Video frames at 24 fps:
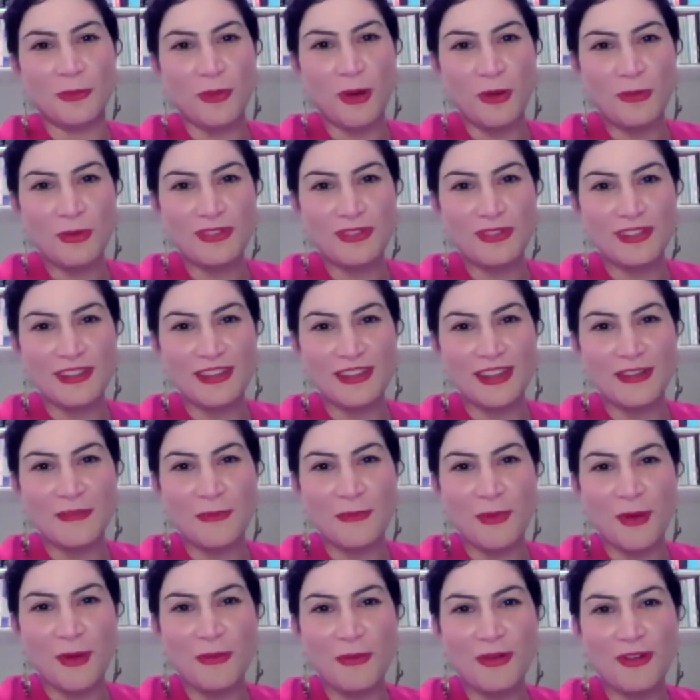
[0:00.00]
what was
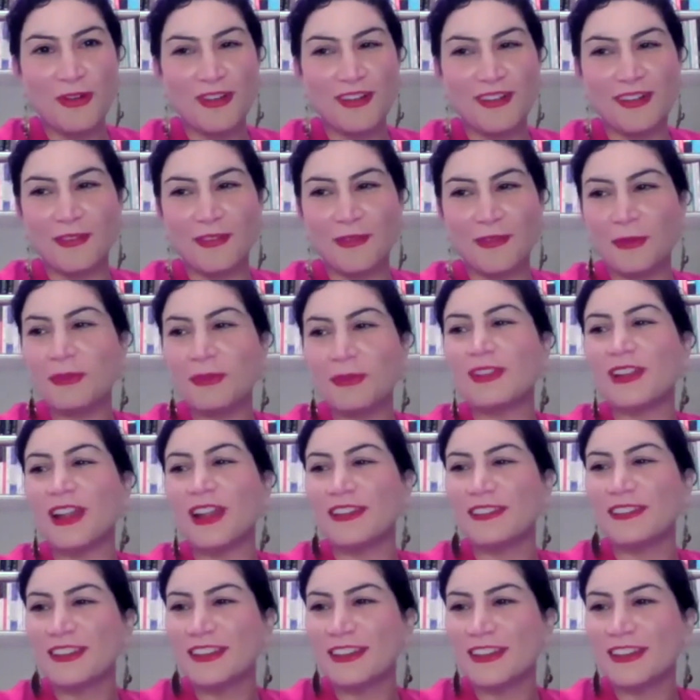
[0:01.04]
what were what was
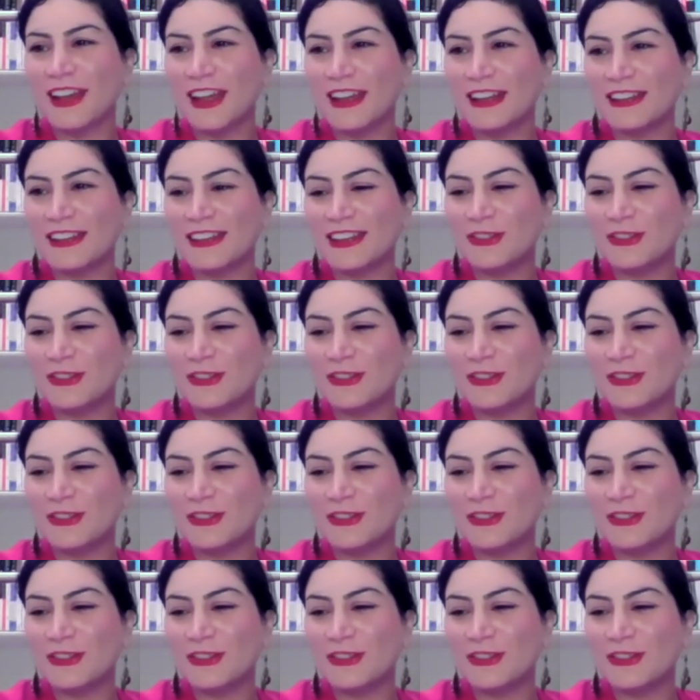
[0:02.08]
London like?